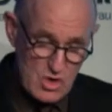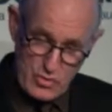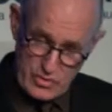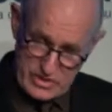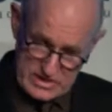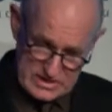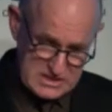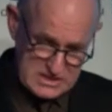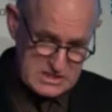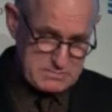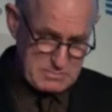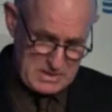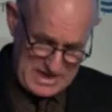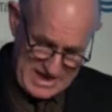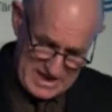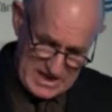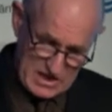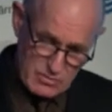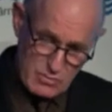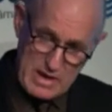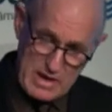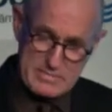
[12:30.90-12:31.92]
or at least
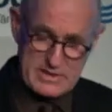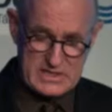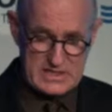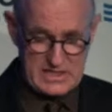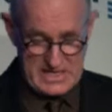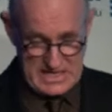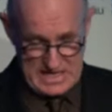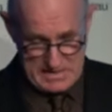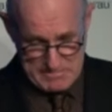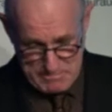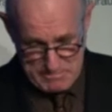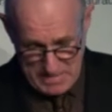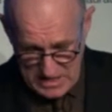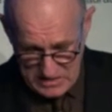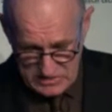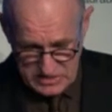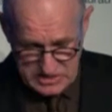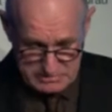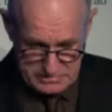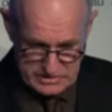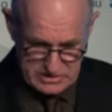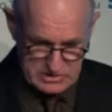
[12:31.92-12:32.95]
planning rapidly and
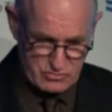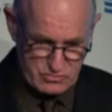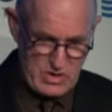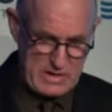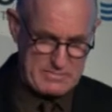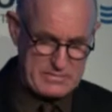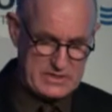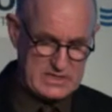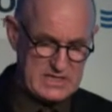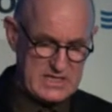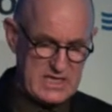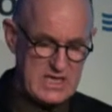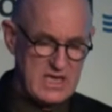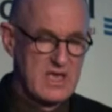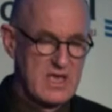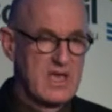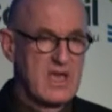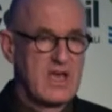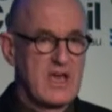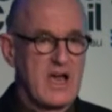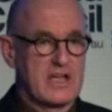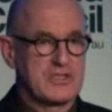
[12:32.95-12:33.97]
about to build rapidly,
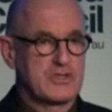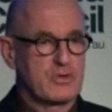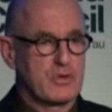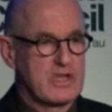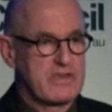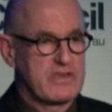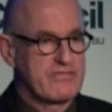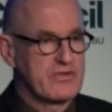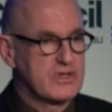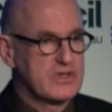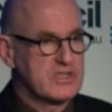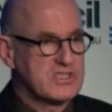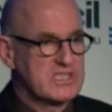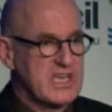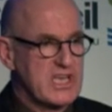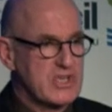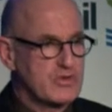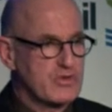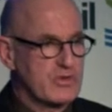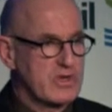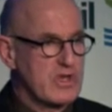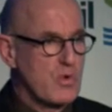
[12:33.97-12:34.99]
a 21st
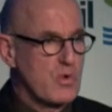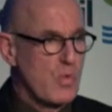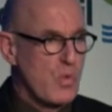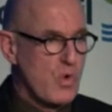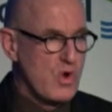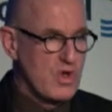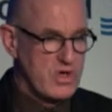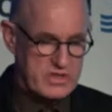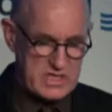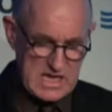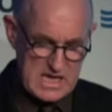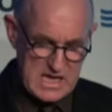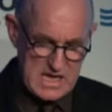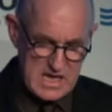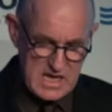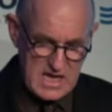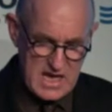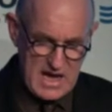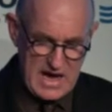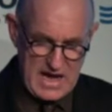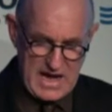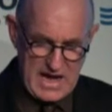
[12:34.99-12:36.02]
century worthy
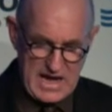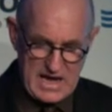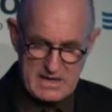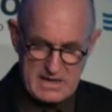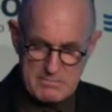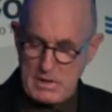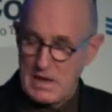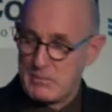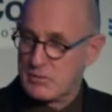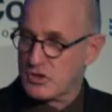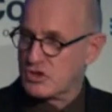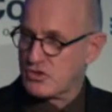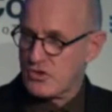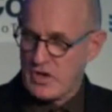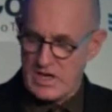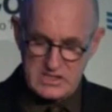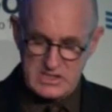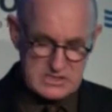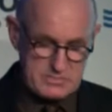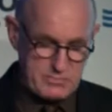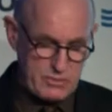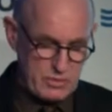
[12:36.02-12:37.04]
public
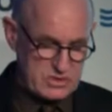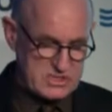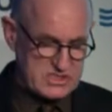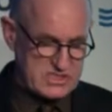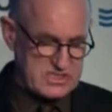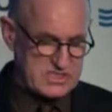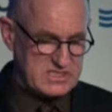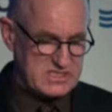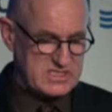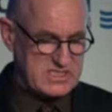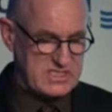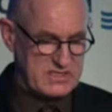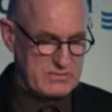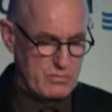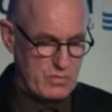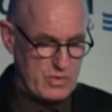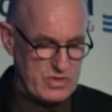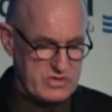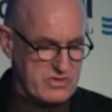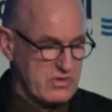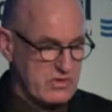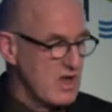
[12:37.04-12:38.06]
transport
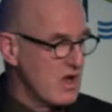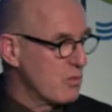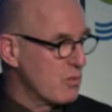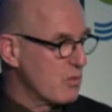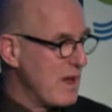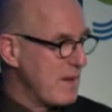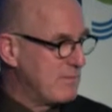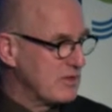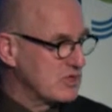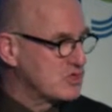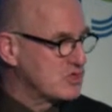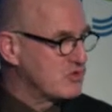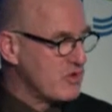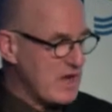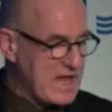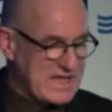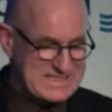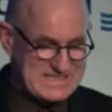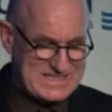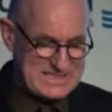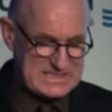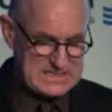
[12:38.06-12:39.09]
system with rapid
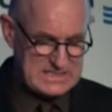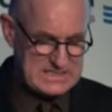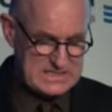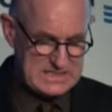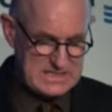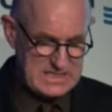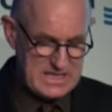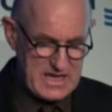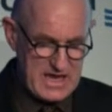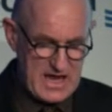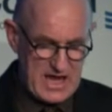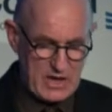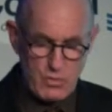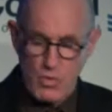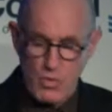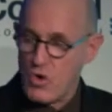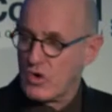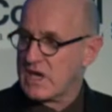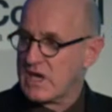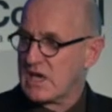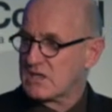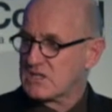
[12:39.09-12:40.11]
transit and
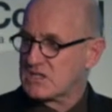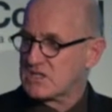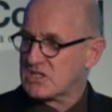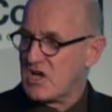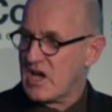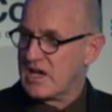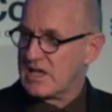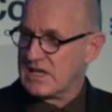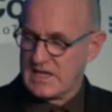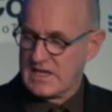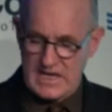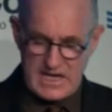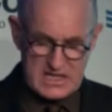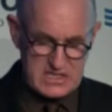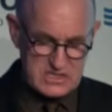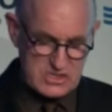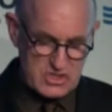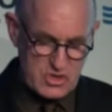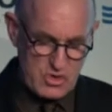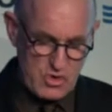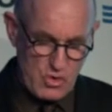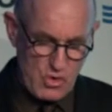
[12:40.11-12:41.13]
walking and cycling at
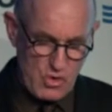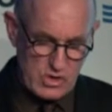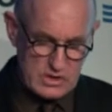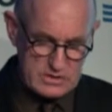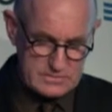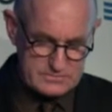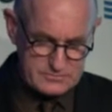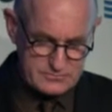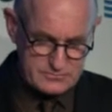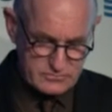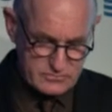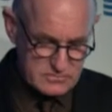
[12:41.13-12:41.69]
its core.